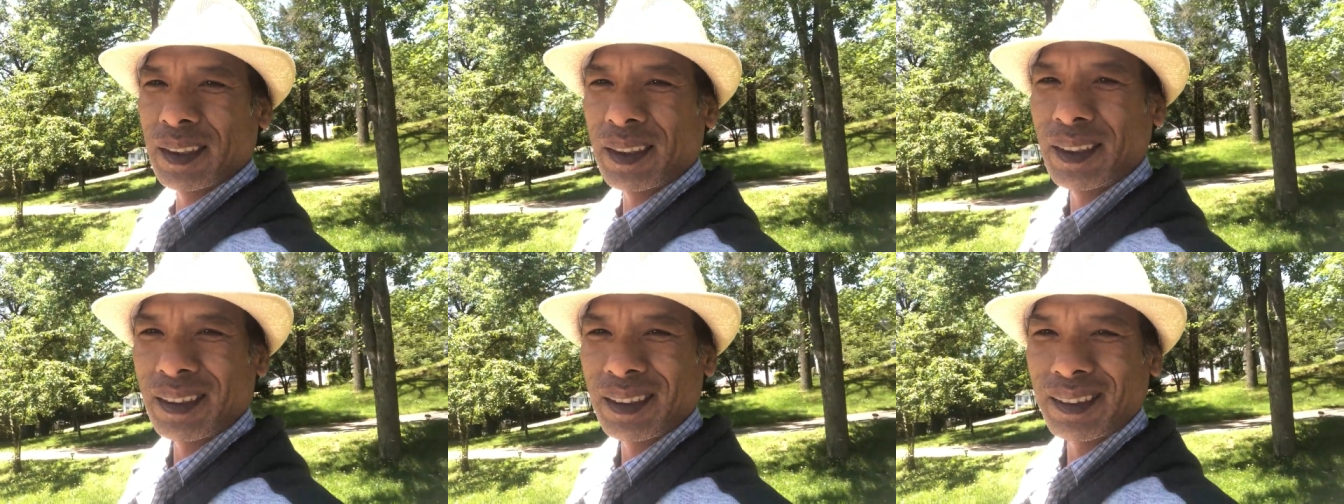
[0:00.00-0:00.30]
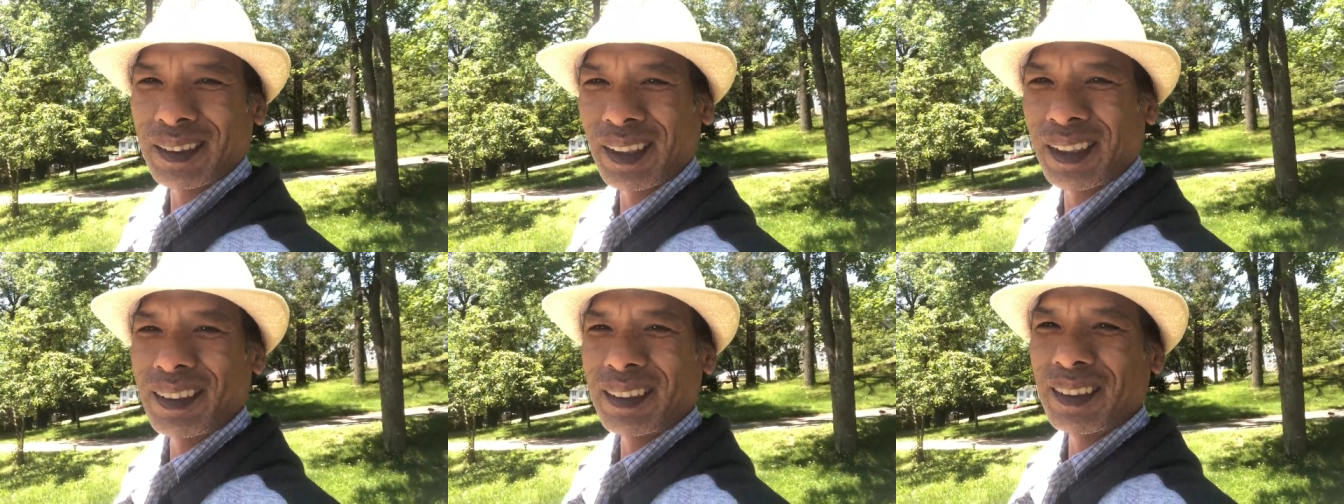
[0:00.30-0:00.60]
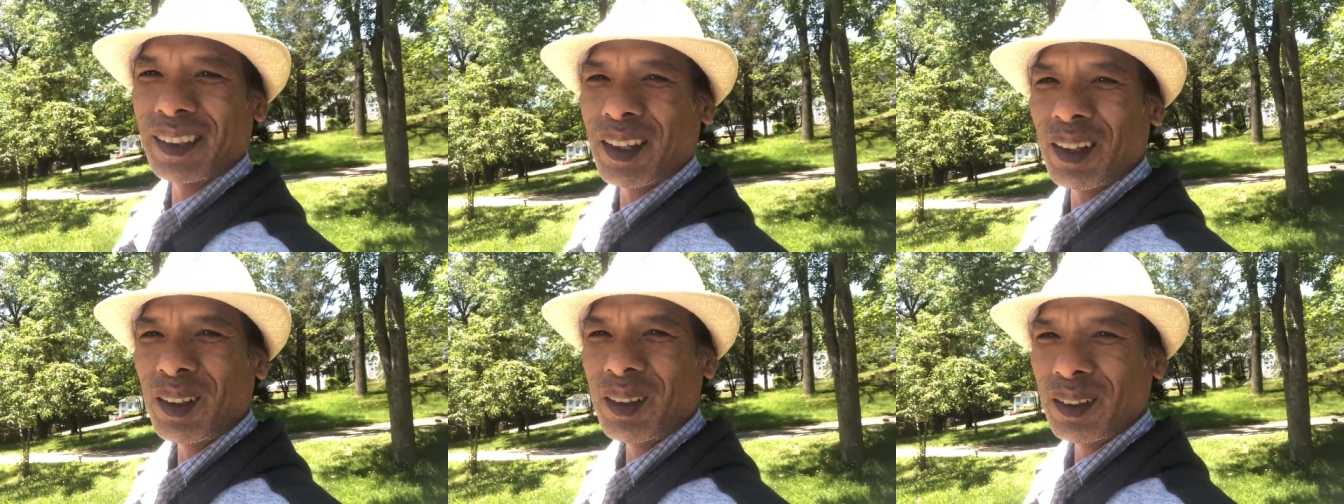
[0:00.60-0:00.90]
You think
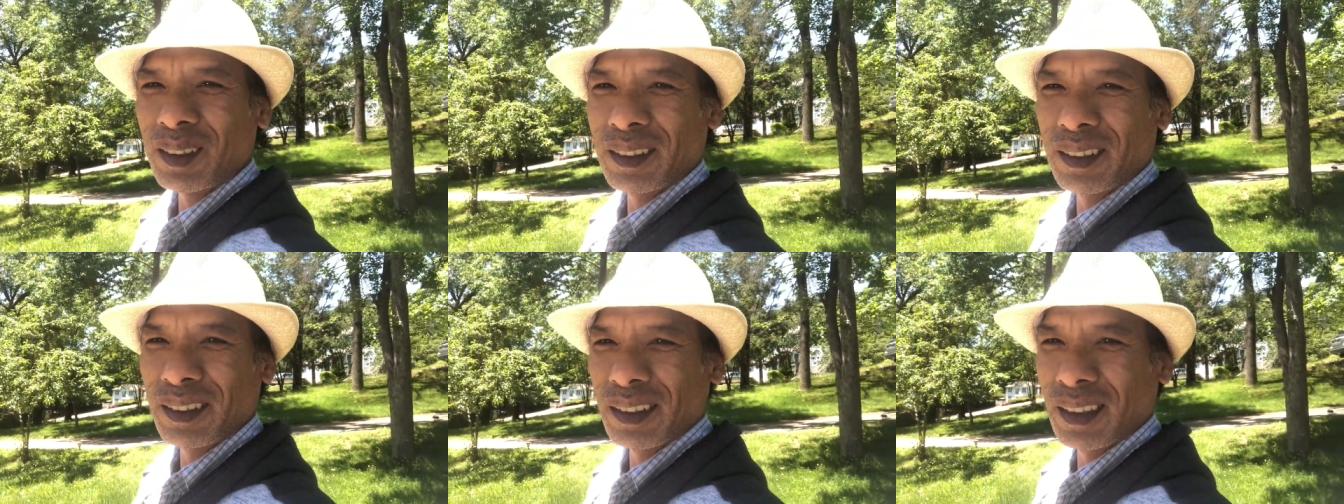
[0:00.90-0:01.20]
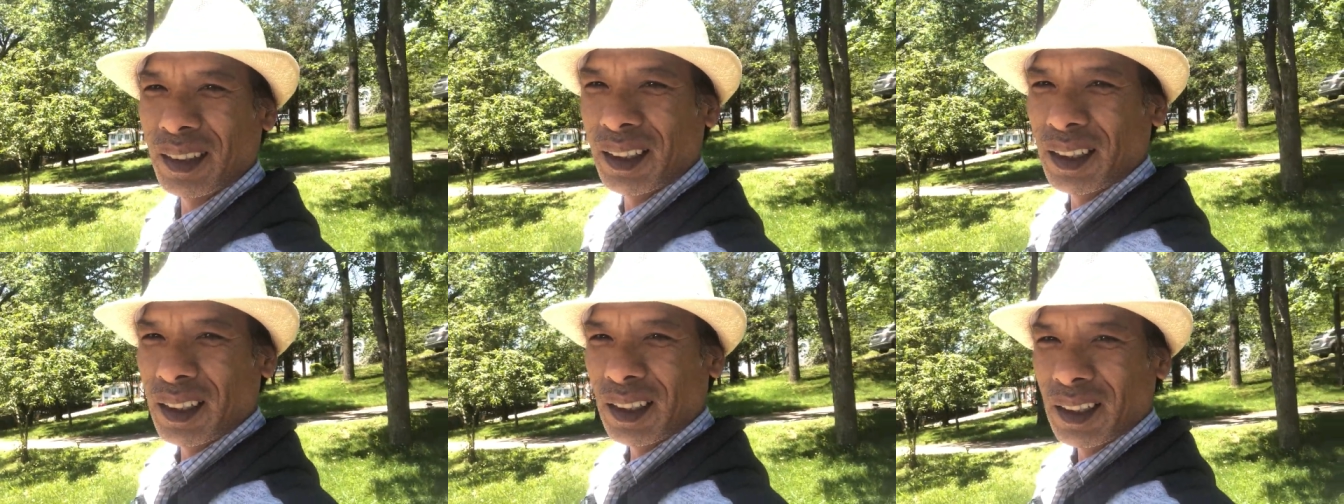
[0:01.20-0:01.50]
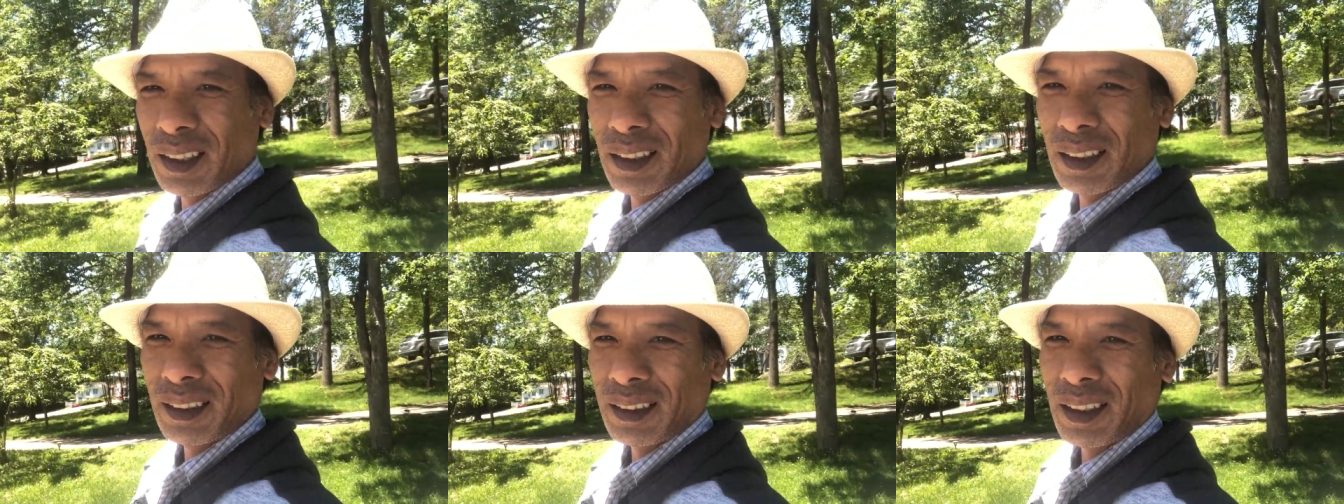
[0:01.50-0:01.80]
so?
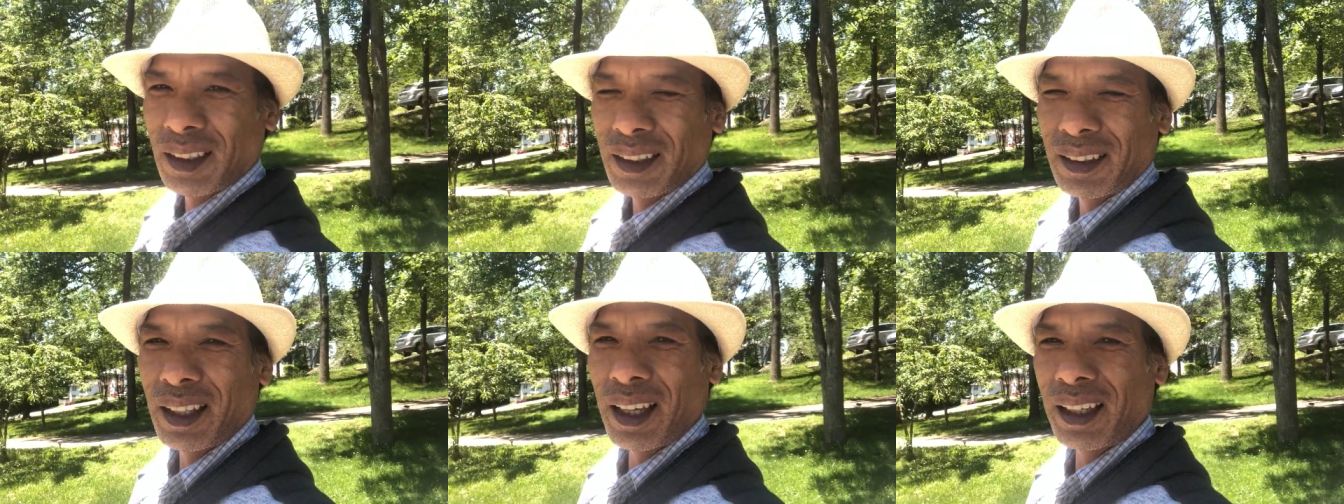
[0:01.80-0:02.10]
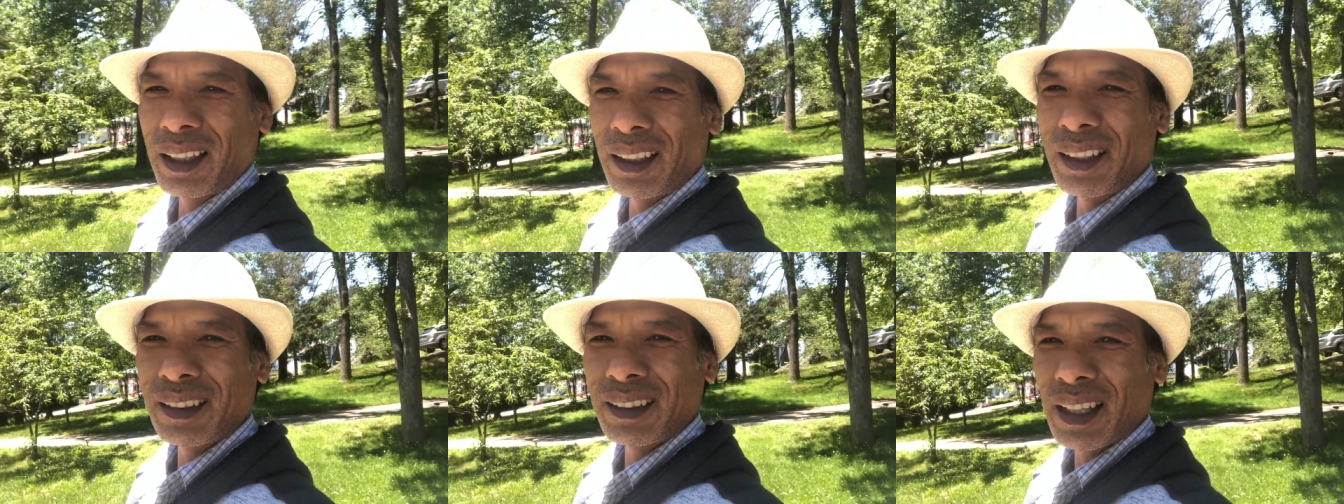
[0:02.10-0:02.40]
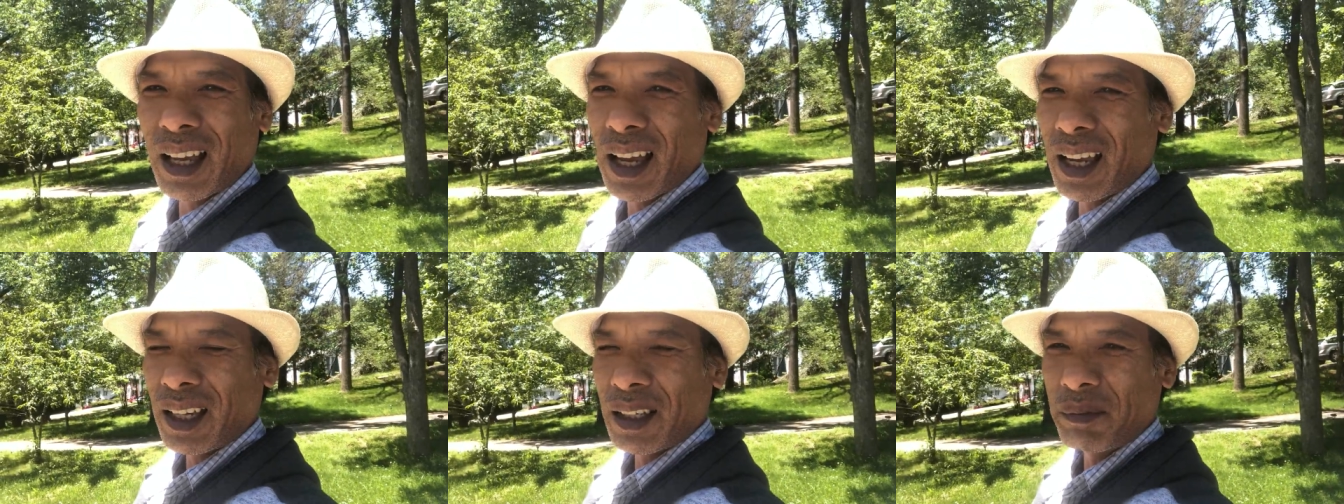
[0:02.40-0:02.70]
They're taking
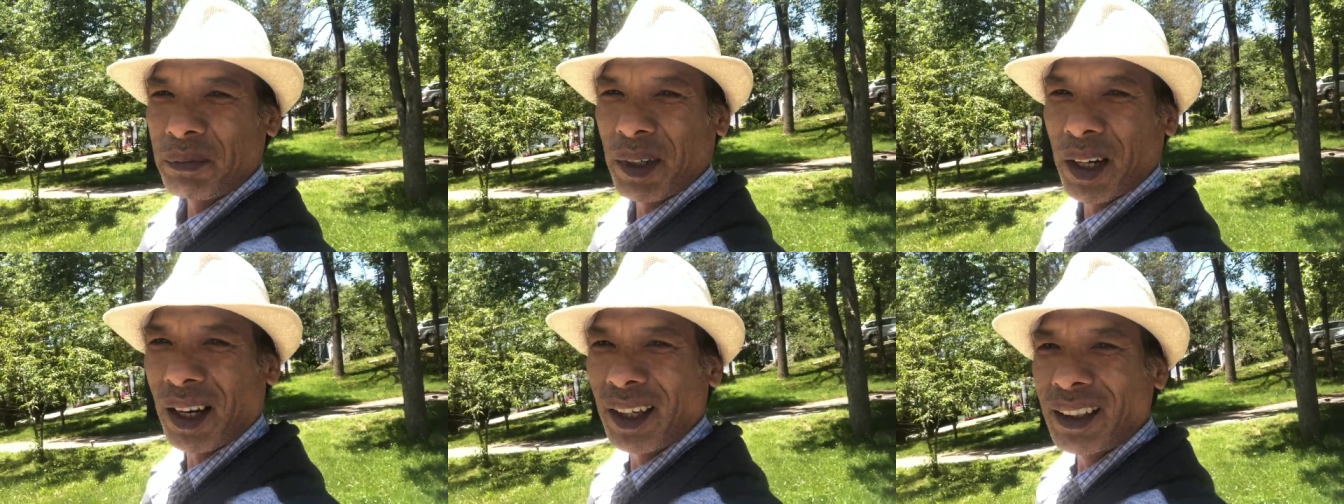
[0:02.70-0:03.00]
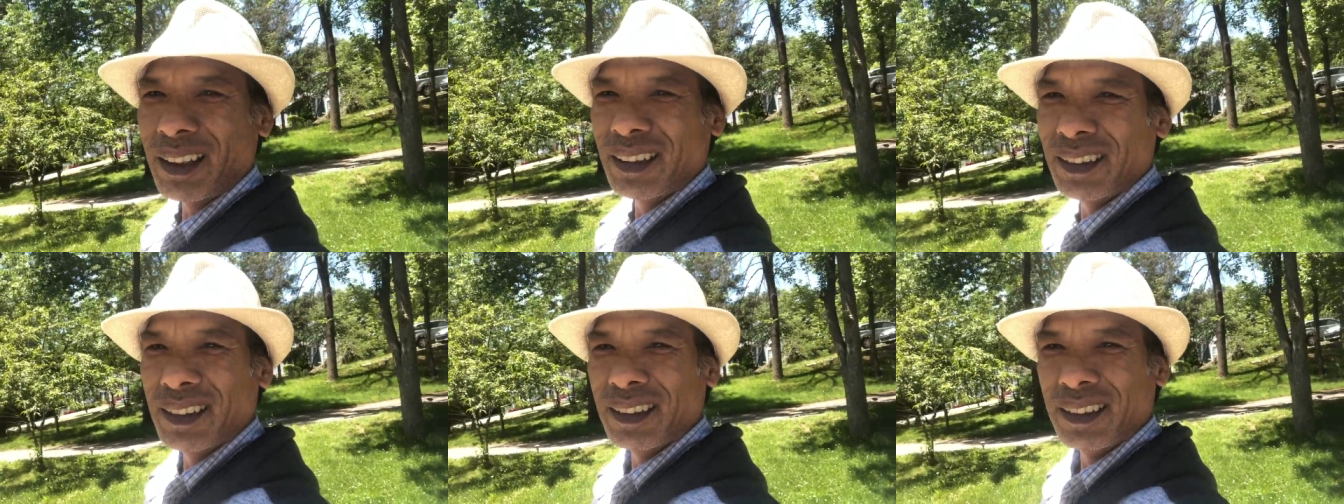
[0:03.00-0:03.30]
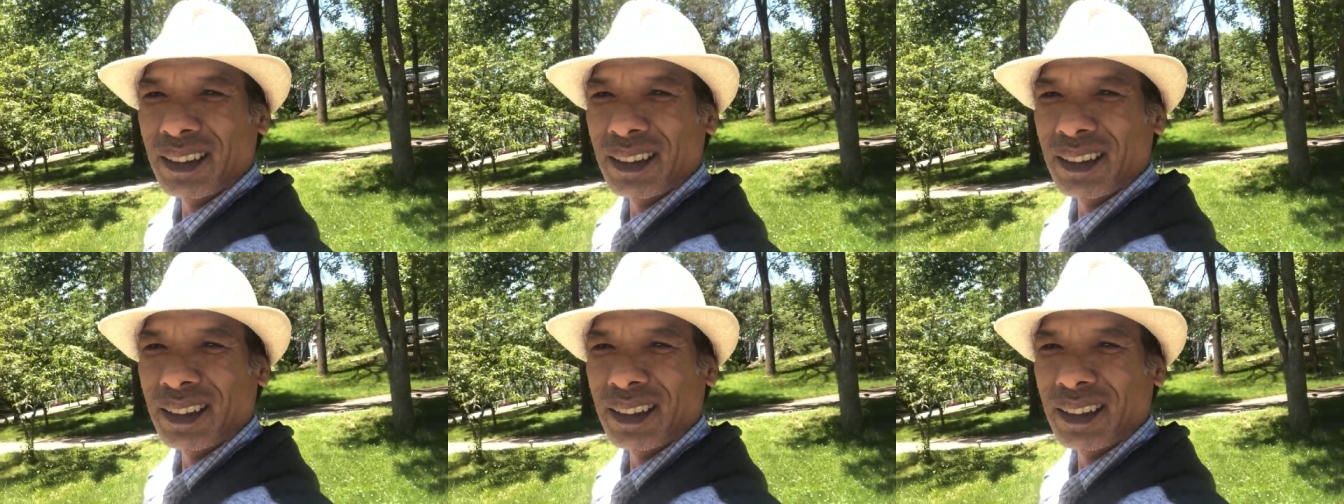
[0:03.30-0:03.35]
time, right?